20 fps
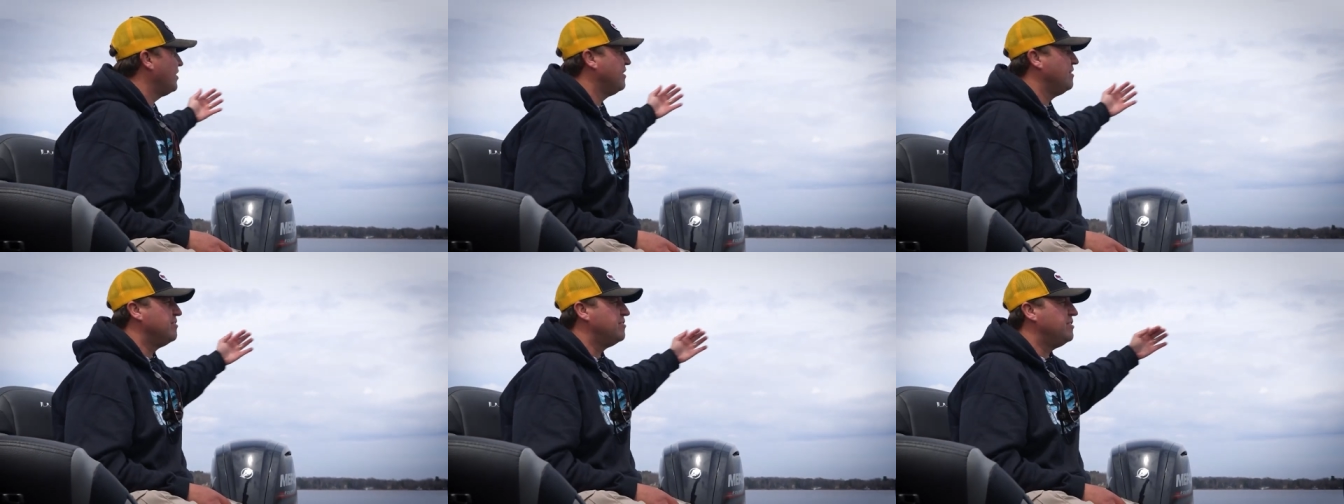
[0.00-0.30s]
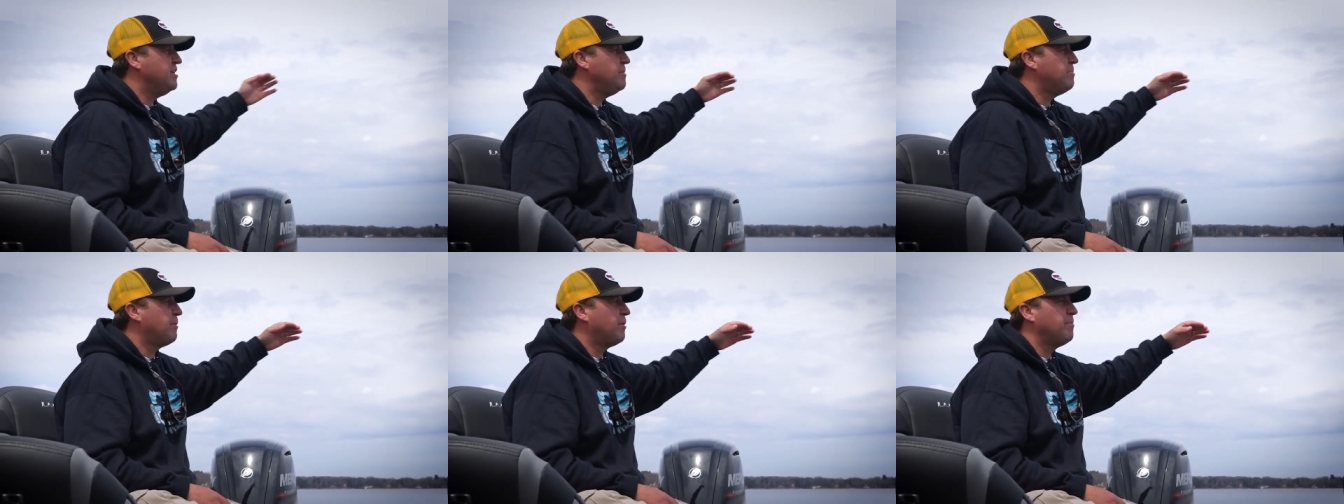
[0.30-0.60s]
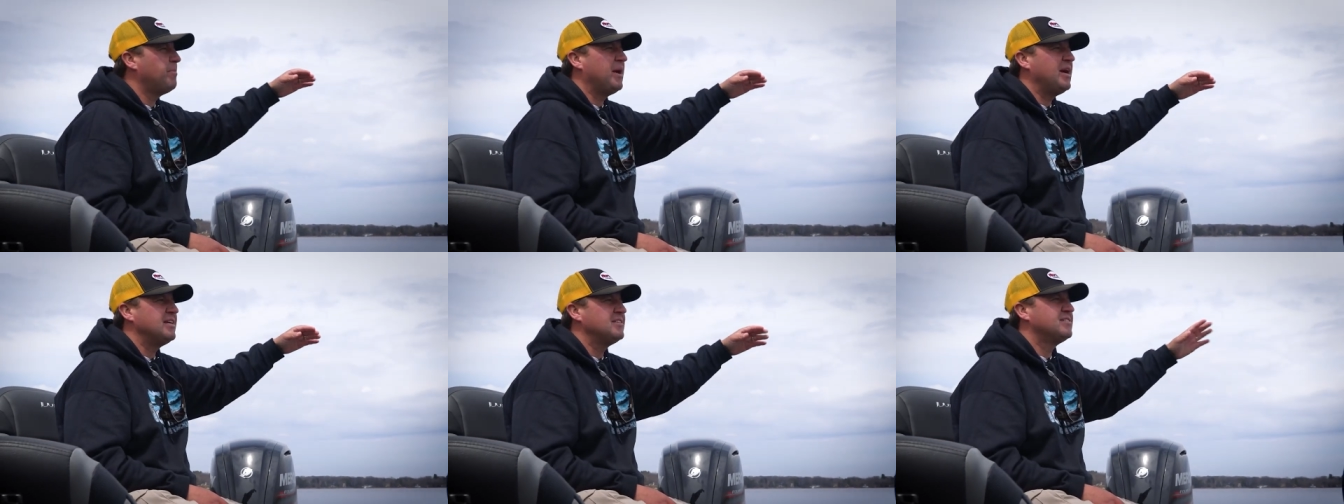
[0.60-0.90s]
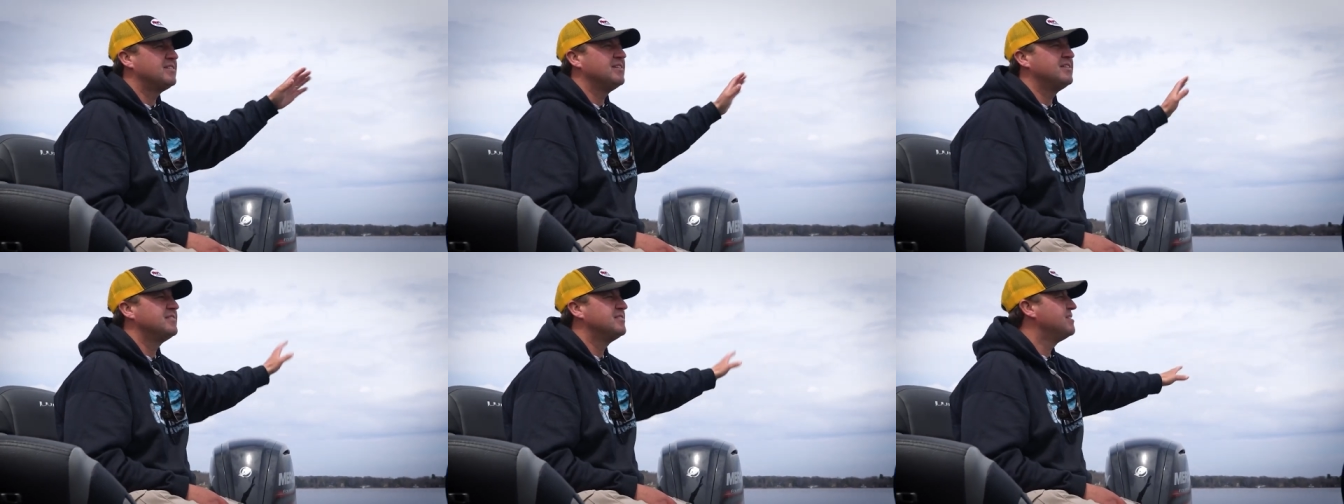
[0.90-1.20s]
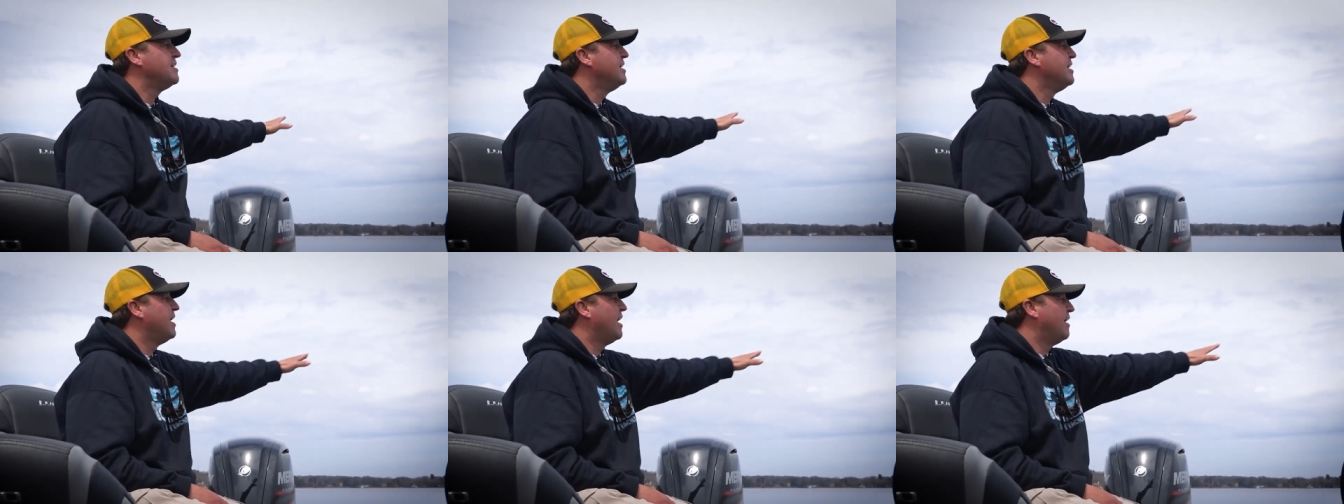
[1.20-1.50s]
of these deeper
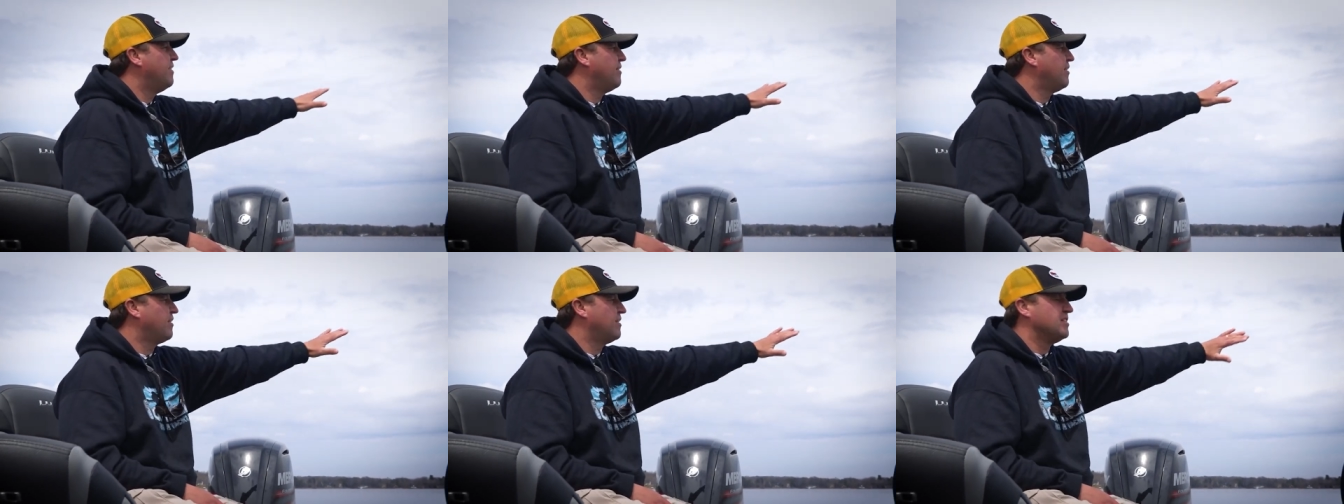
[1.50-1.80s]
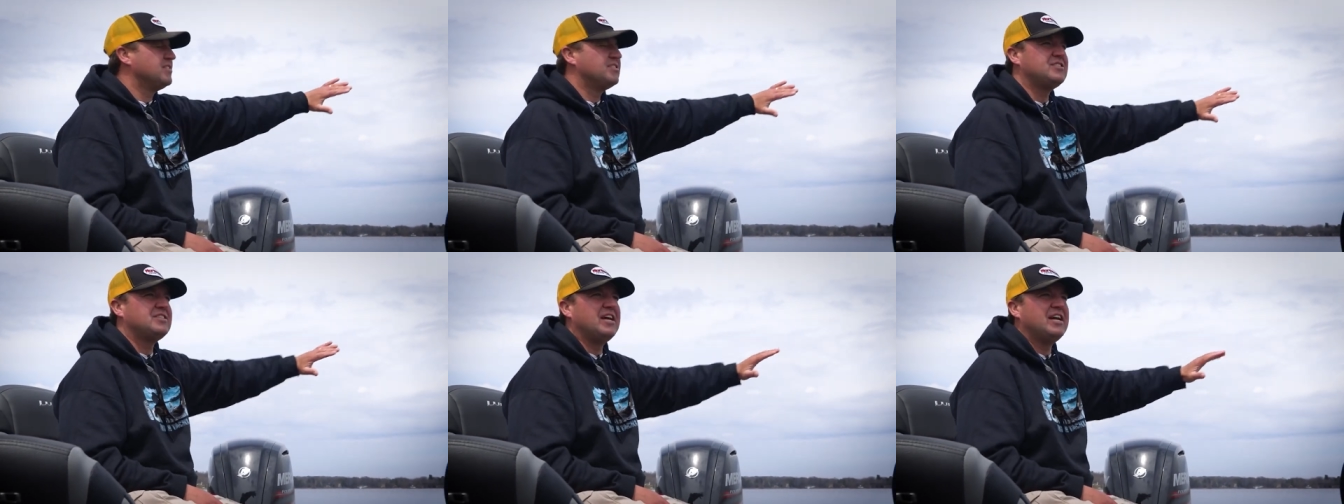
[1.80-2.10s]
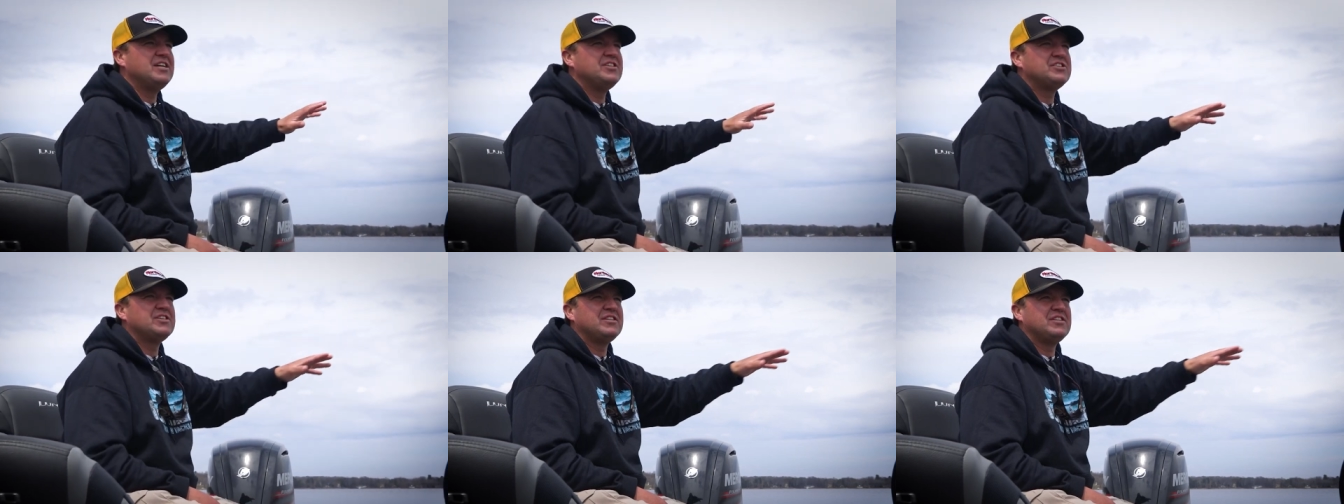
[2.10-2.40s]
basins and they're gonna stage